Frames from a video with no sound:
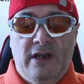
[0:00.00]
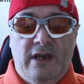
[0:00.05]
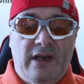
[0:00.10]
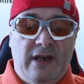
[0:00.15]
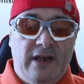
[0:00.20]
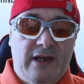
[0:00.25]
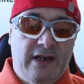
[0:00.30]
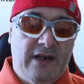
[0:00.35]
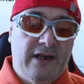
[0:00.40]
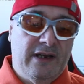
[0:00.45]

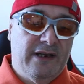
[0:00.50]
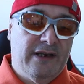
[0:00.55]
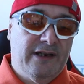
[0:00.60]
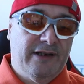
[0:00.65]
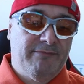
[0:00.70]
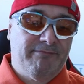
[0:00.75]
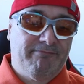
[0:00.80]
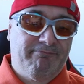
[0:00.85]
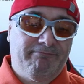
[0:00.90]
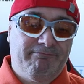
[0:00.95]

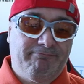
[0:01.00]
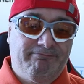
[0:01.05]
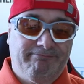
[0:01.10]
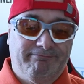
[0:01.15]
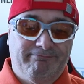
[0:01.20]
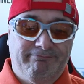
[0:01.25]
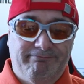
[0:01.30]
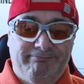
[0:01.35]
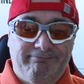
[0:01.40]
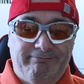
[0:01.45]
Uh,
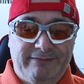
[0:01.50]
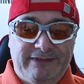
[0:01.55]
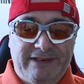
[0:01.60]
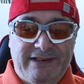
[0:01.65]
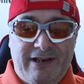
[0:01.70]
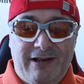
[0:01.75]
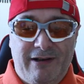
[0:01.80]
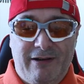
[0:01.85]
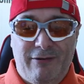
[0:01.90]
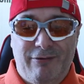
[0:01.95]

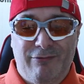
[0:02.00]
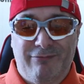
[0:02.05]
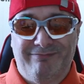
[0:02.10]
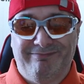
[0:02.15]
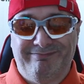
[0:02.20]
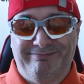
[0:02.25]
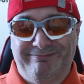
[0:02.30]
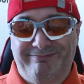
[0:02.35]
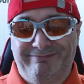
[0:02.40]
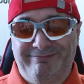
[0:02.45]
so
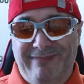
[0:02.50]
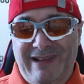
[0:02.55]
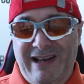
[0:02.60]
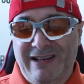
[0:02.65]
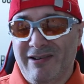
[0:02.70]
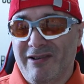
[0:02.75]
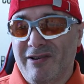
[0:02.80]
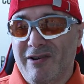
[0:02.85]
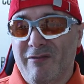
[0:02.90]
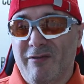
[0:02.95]
I
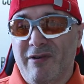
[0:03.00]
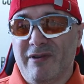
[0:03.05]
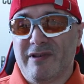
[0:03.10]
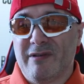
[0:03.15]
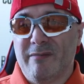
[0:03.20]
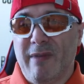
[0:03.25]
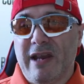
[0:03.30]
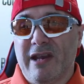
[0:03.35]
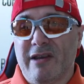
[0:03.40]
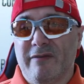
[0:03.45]
don't know what
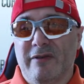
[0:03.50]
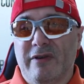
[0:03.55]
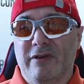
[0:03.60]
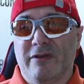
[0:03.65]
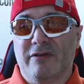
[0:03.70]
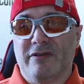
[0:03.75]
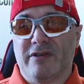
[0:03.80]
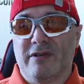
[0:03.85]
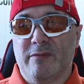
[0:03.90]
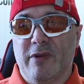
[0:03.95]
to make of it
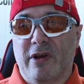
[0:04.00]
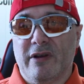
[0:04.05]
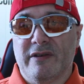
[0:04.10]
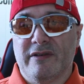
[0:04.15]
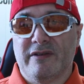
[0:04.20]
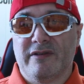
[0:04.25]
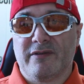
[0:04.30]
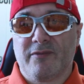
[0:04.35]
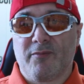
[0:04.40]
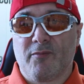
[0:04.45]
all, to be
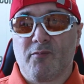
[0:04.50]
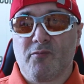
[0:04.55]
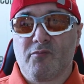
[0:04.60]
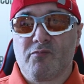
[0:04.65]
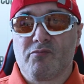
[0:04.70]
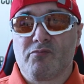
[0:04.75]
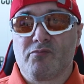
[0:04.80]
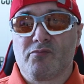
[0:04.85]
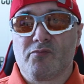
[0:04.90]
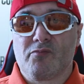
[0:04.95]
honest.
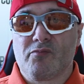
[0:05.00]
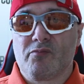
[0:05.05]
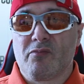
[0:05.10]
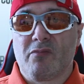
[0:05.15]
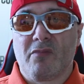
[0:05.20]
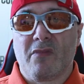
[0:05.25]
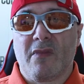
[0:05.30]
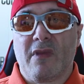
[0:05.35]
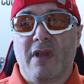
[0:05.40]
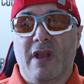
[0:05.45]

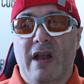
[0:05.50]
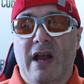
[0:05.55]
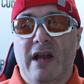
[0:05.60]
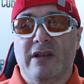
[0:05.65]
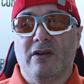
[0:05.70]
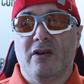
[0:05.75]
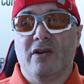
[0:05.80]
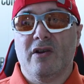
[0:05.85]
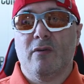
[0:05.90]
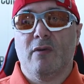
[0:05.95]
I
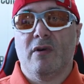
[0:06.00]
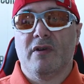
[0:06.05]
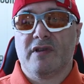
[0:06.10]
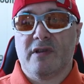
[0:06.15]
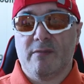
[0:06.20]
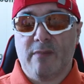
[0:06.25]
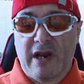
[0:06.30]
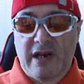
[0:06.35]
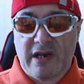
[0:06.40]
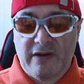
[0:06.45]
don't know what
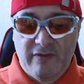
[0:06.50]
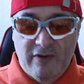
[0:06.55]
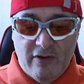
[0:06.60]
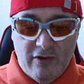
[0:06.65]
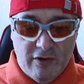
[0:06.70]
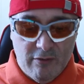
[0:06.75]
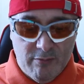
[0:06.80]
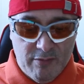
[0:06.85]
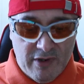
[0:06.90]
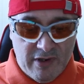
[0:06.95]
to make of it
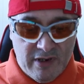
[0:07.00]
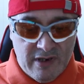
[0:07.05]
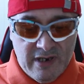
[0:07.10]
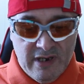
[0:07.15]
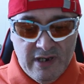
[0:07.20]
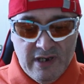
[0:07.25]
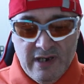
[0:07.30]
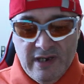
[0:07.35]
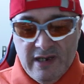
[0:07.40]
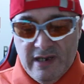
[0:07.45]
all, but
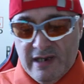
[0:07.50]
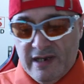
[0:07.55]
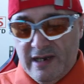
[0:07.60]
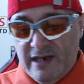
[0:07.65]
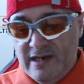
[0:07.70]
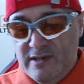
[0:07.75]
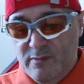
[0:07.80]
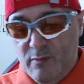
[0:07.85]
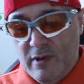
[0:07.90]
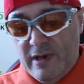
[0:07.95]
it
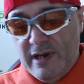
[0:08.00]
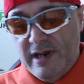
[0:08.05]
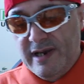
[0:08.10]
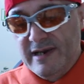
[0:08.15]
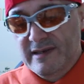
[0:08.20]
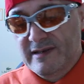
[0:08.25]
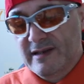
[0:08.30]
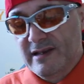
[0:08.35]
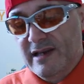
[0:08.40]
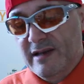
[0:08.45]
is what it
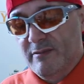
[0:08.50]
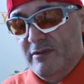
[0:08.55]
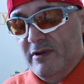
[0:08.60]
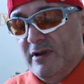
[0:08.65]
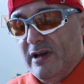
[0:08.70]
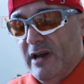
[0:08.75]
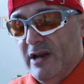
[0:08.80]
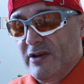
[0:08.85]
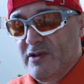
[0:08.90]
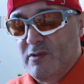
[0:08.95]
is, isn't it?
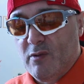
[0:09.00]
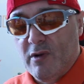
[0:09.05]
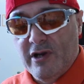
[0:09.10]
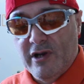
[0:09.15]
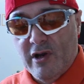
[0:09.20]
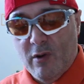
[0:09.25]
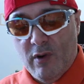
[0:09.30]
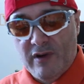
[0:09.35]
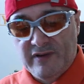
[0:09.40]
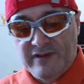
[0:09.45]
But I just want to
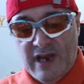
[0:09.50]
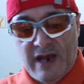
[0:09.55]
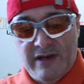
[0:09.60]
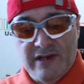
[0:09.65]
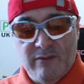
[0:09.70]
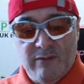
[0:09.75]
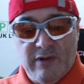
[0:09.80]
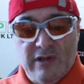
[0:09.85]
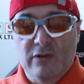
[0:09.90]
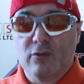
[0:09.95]
know what's
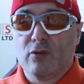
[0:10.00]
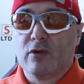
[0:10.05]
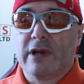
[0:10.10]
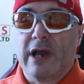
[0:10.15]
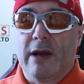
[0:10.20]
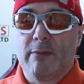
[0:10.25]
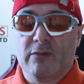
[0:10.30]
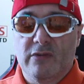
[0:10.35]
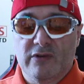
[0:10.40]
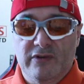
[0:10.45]
happening with Luke
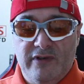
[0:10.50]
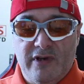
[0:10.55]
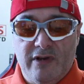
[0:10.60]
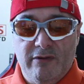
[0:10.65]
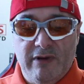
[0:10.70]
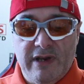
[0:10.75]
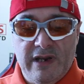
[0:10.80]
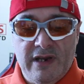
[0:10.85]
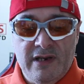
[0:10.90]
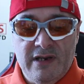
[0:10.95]
Campbell's
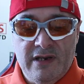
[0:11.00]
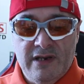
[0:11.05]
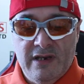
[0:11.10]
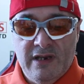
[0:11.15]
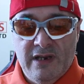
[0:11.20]
career.